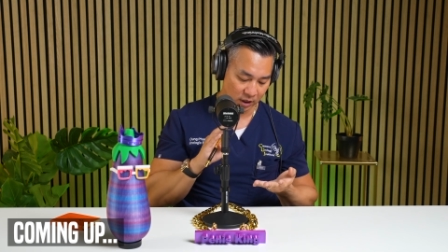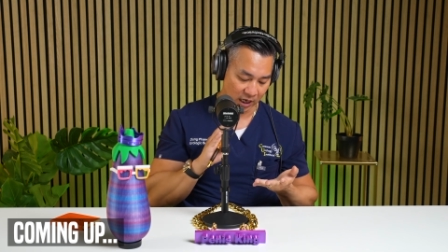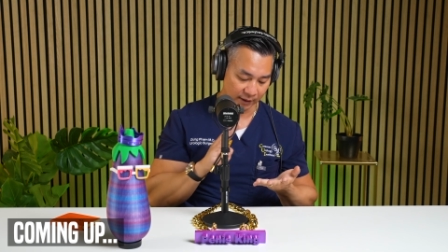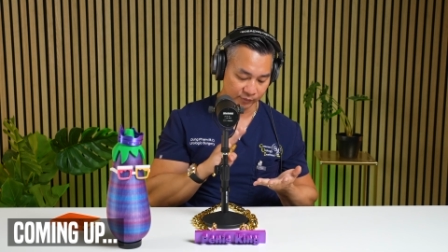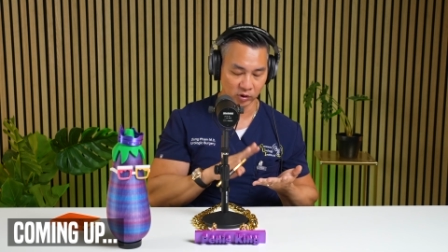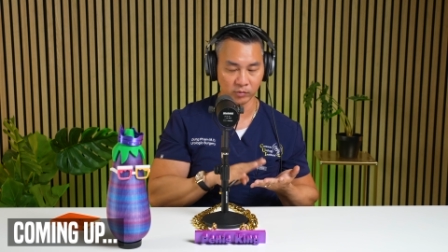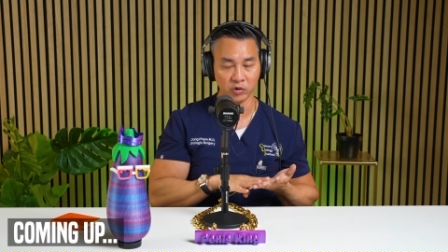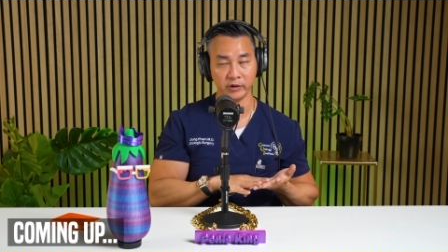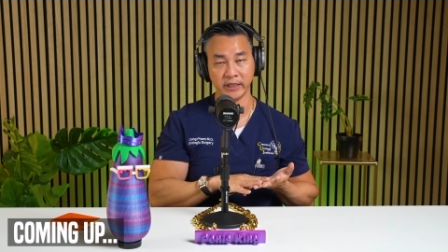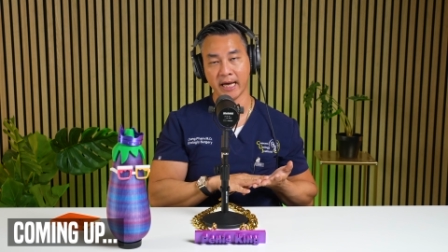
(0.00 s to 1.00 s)

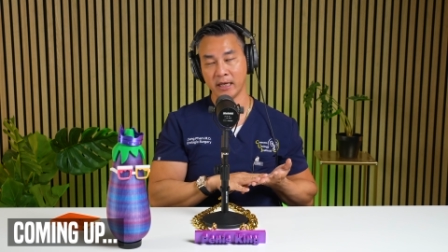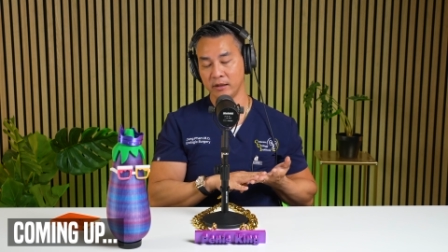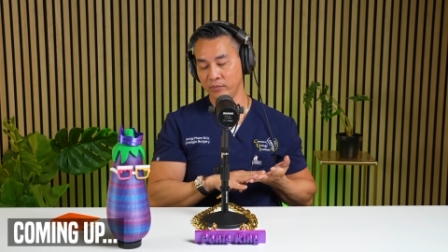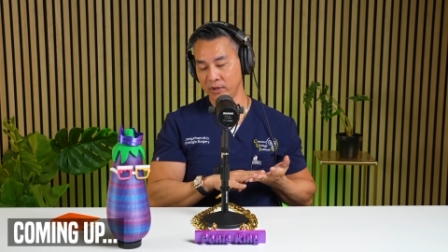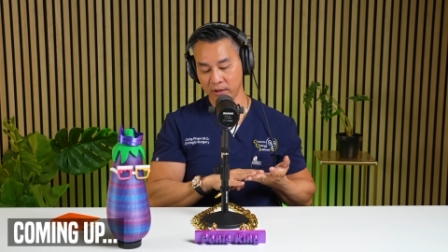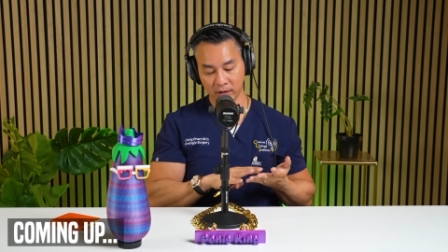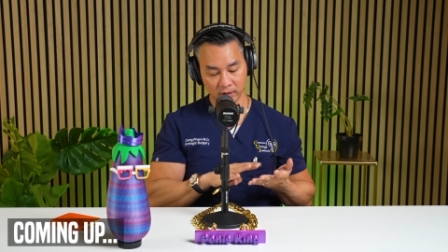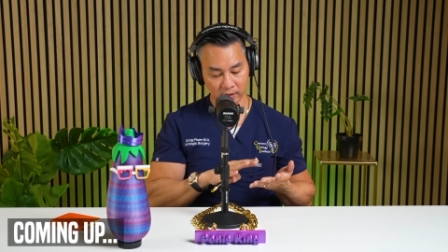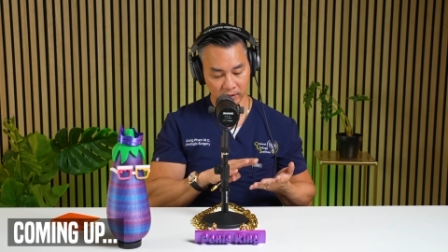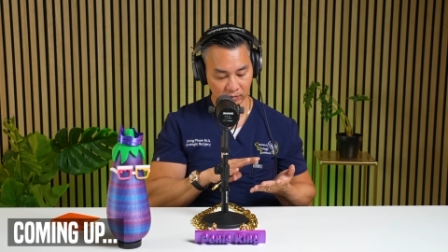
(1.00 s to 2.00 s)
abnormal
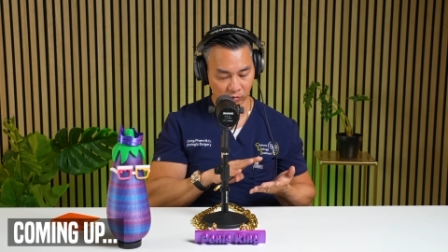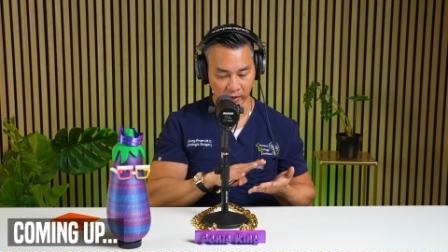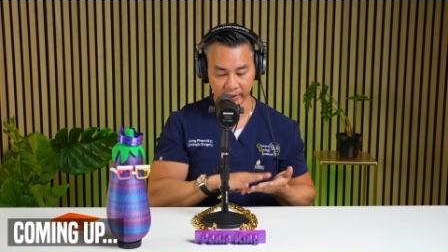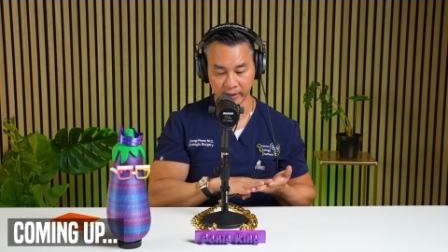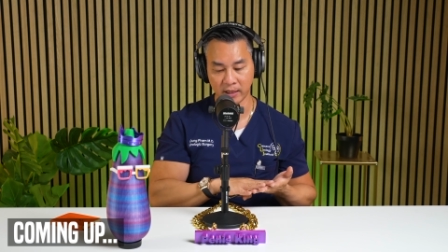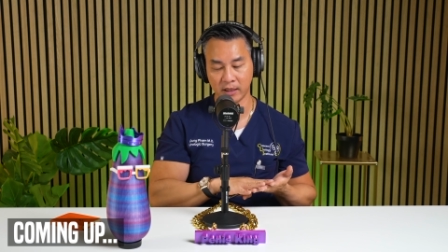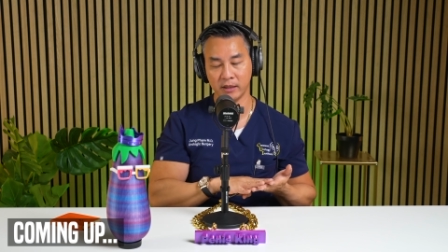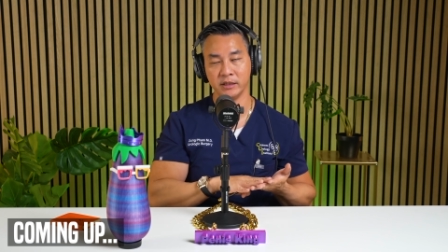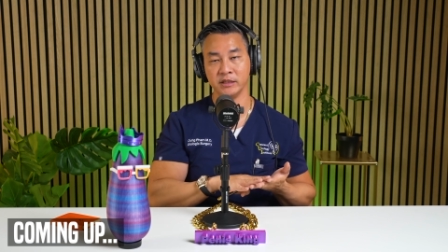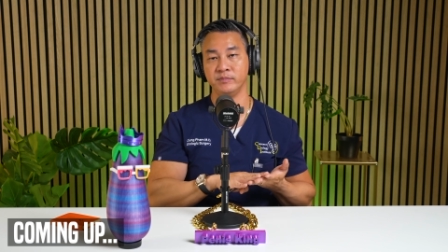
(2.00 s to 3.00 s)
anatomy,
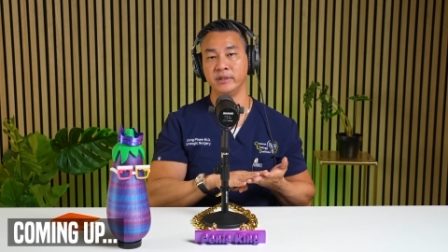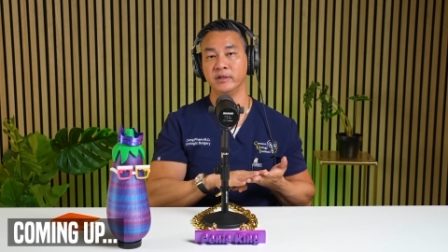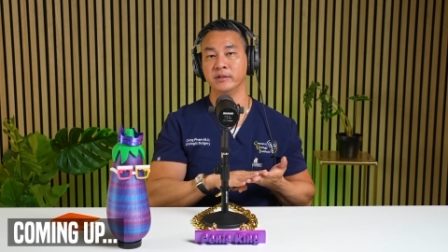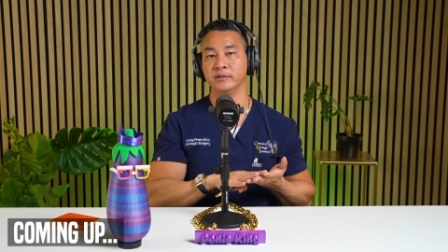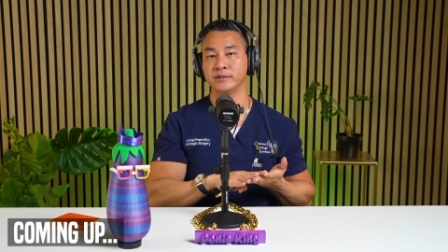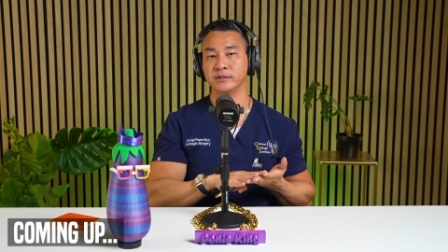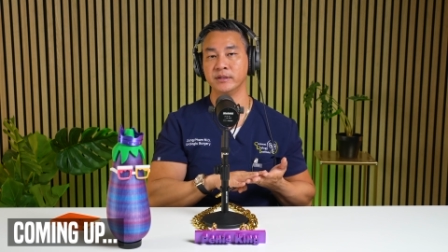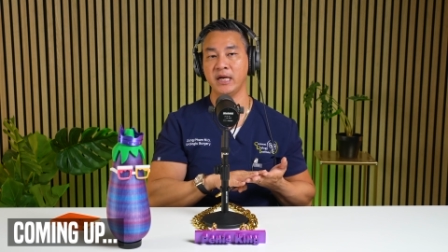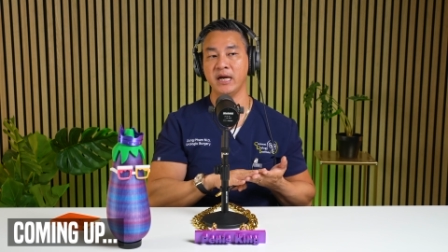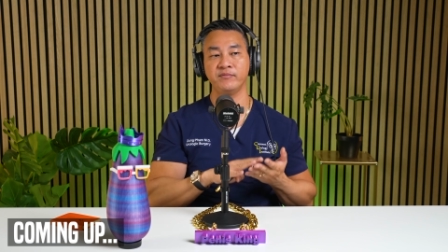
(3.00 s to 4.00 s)
whatnot, is because
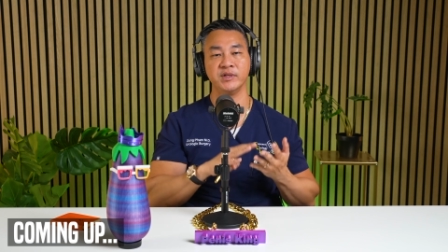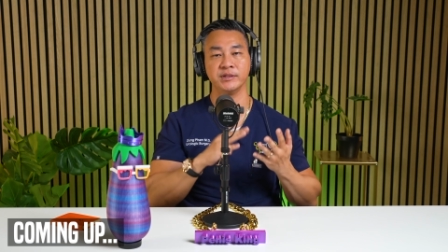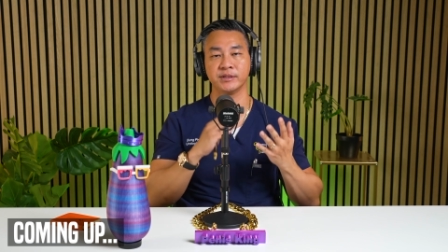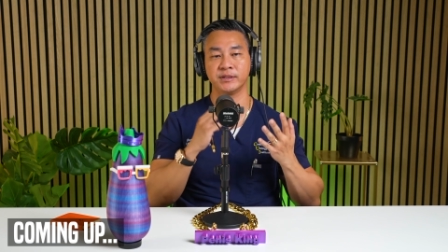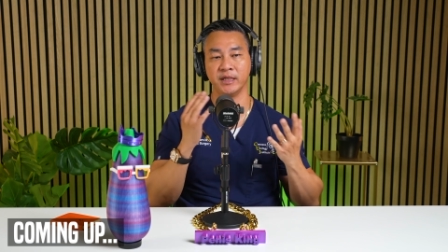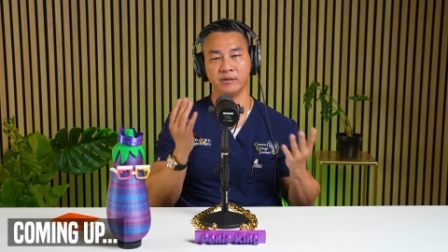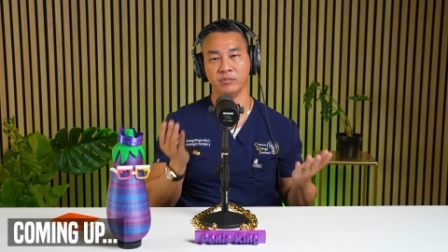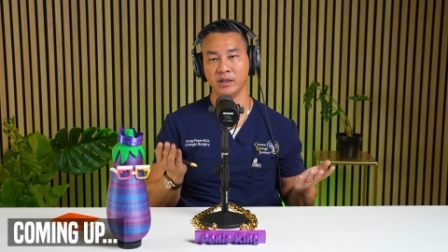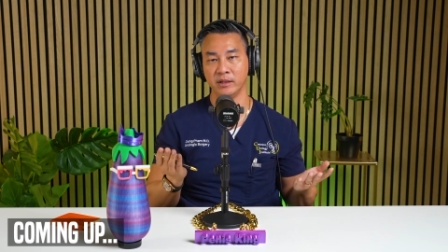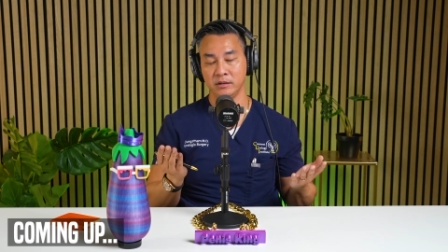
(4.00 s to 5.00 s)
they have this
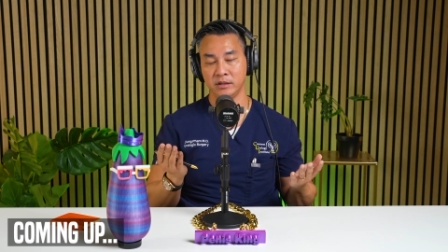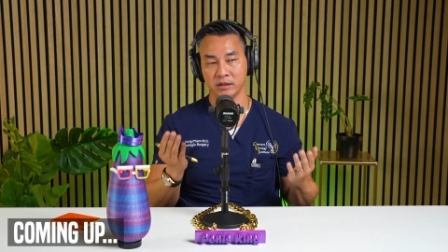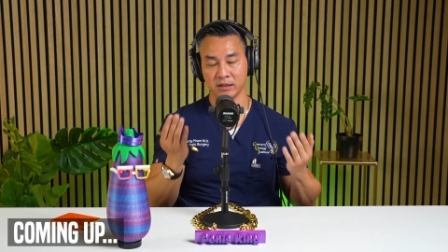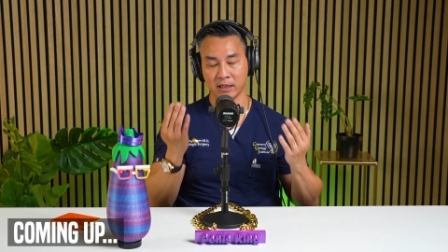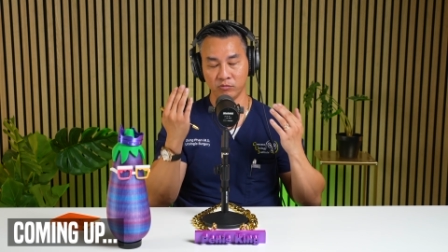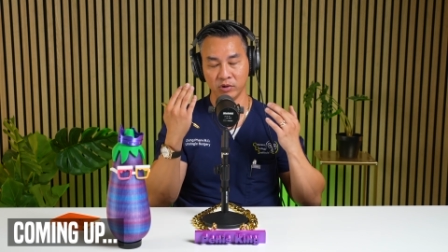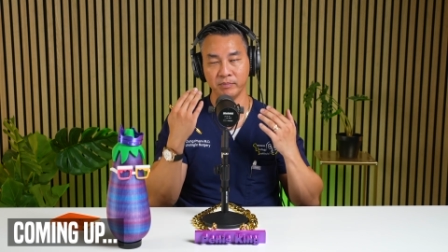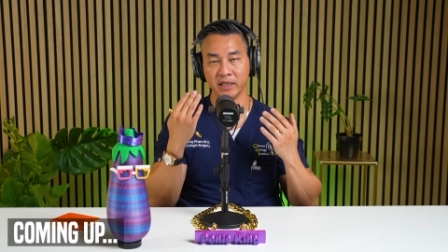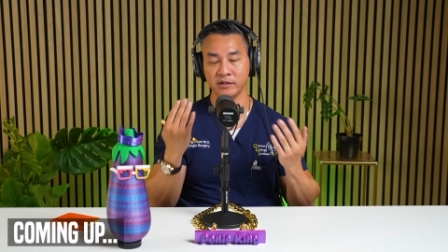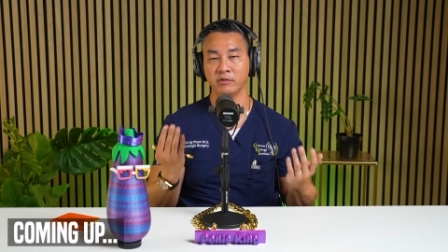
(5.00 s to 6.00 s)
stigma, just like with
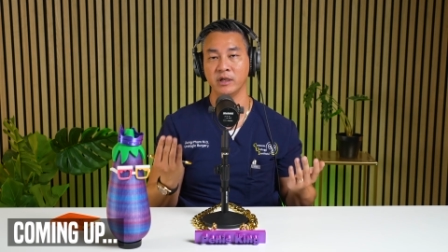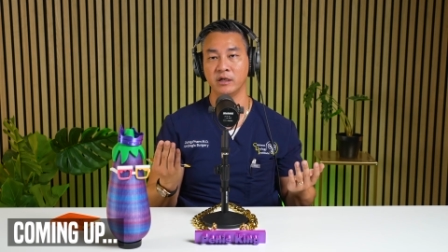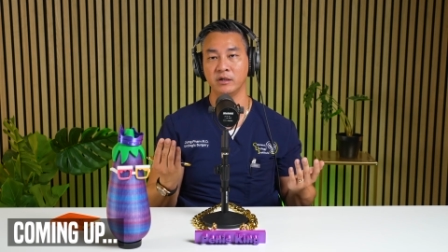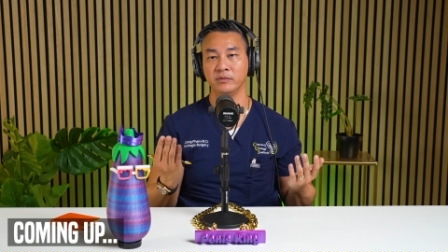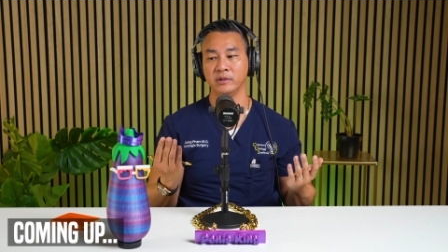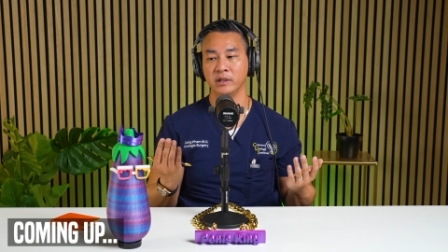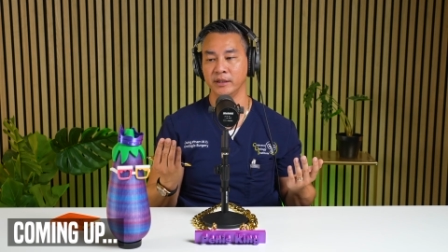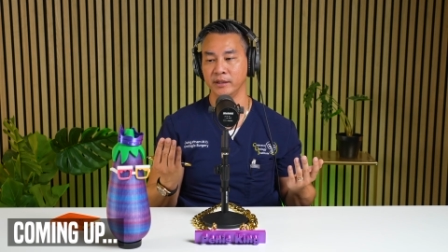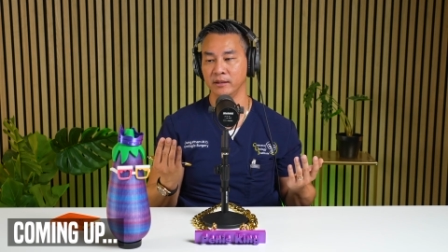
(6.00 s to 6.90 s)
mental health, like